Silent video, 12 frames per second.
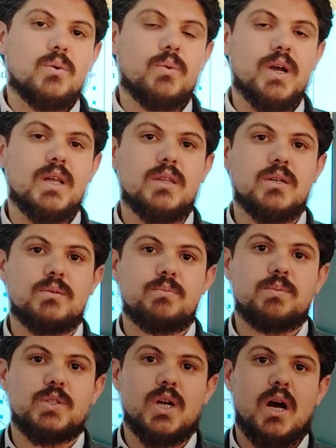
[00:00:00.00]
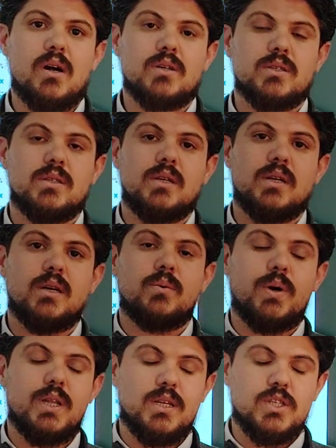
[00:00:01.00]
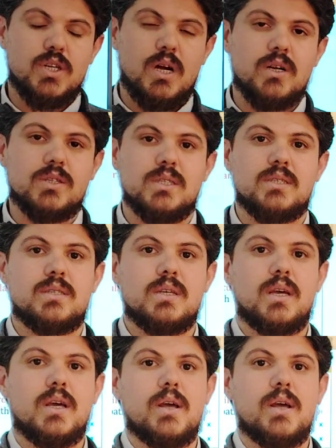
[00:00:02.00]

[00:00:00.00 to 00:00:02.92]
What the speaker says: When the charge's